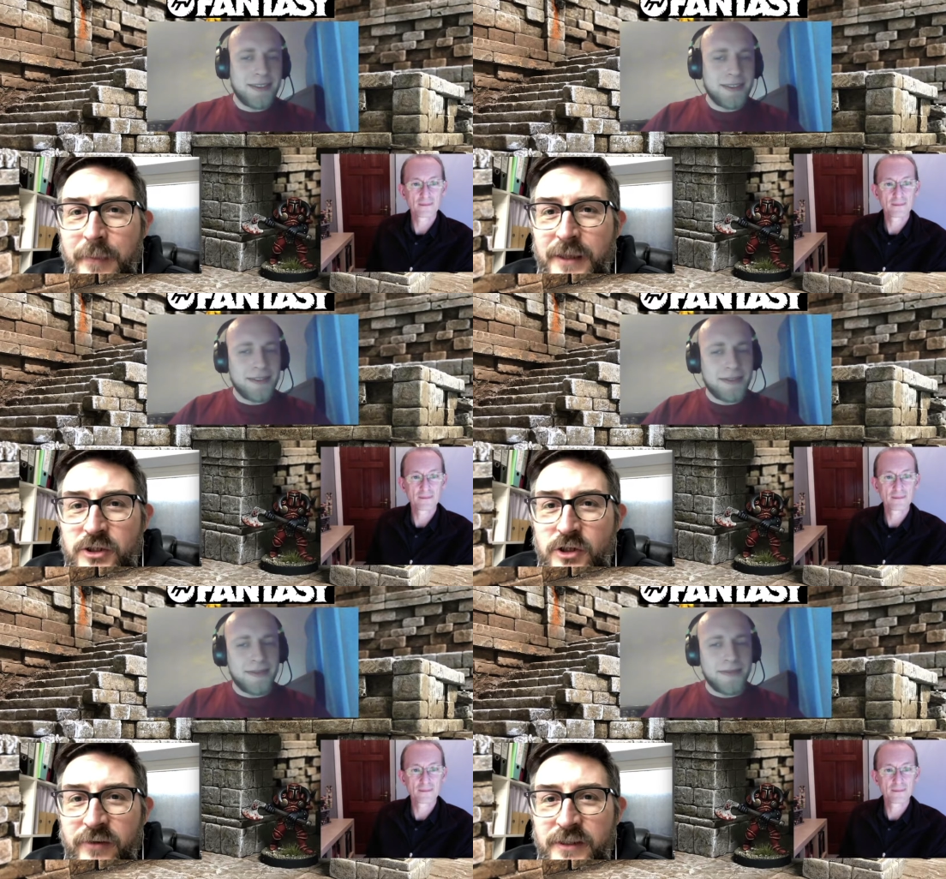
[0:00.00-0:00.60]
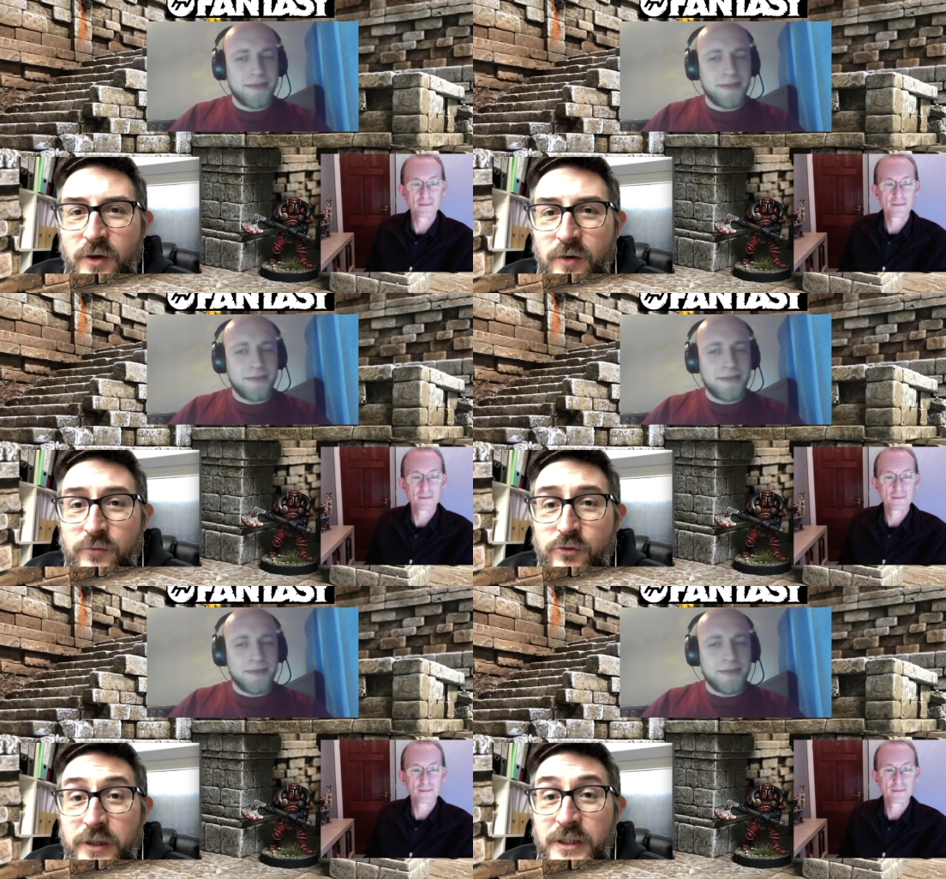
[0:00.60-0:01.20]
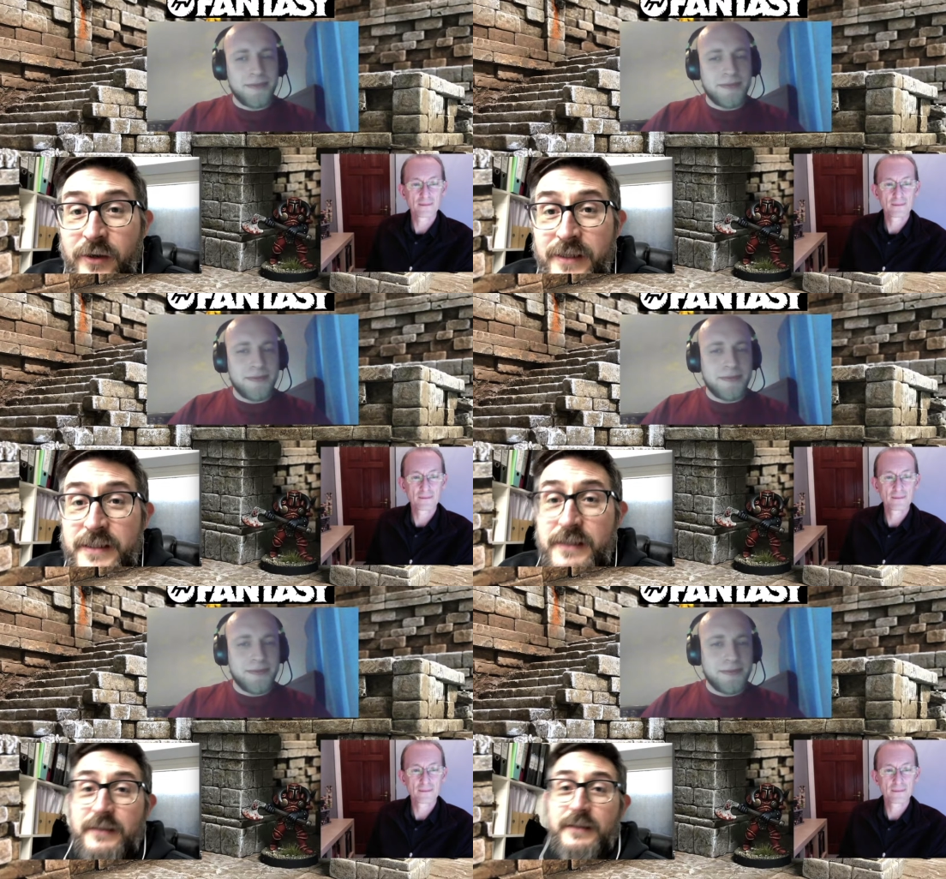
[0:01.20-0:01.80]
Speaker 1: Managing Director of Crooked
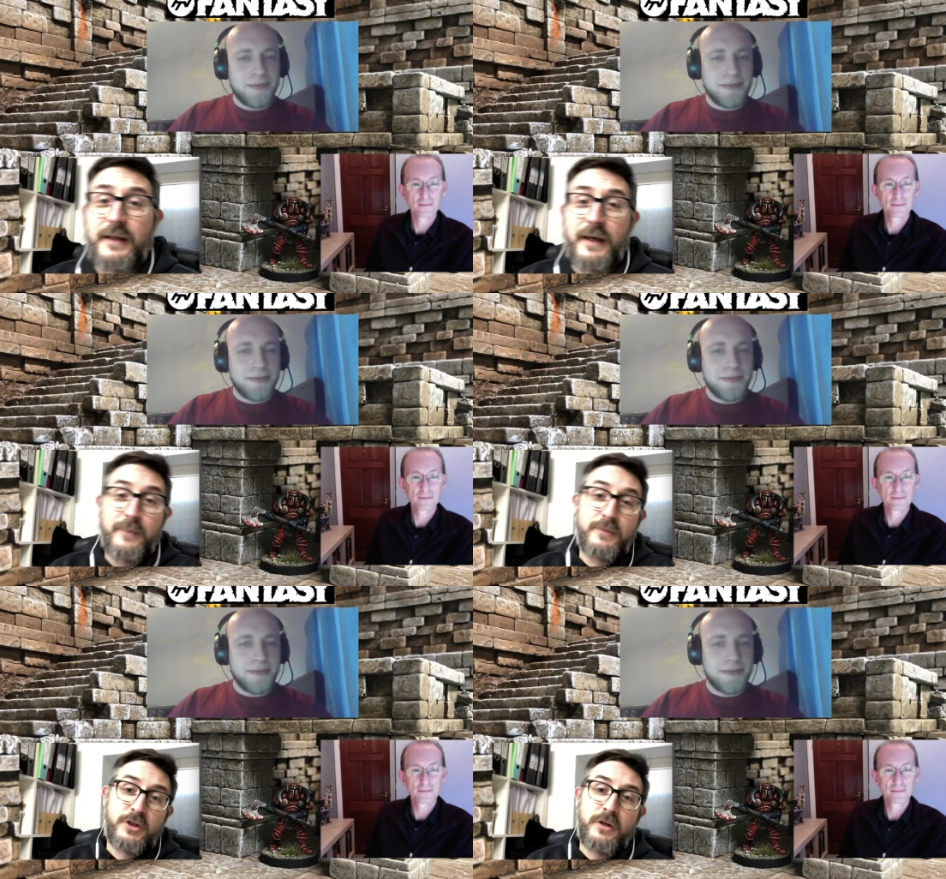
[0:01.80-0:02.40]
Dice Game